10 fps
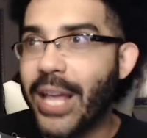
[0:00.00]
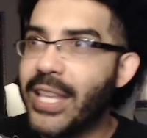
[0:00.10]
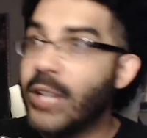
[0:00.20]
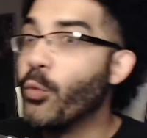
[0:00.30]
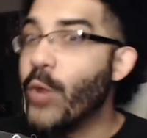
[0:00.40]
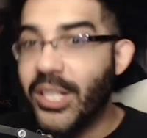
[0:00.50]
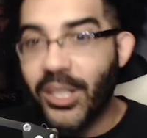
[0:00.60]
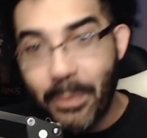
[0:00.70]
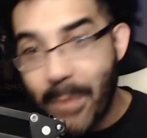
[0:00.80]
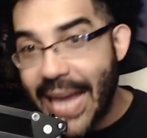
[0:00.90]
And then
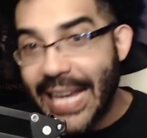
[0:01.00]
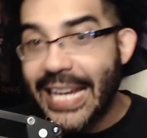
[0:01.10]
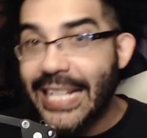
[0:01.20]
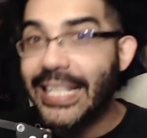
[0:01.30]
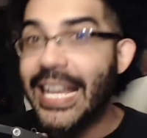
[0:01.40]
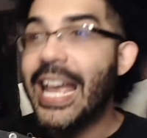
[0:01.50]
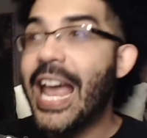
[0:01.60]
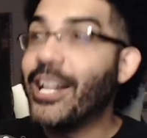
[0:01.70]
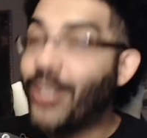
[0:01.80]
once May hits and